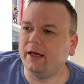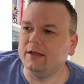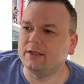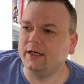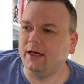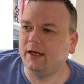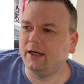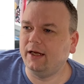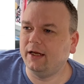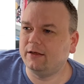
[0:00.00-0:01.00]
you'll see click
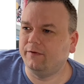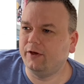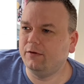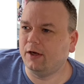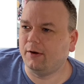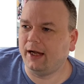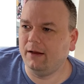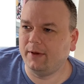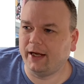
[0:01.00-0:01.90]
here to view our help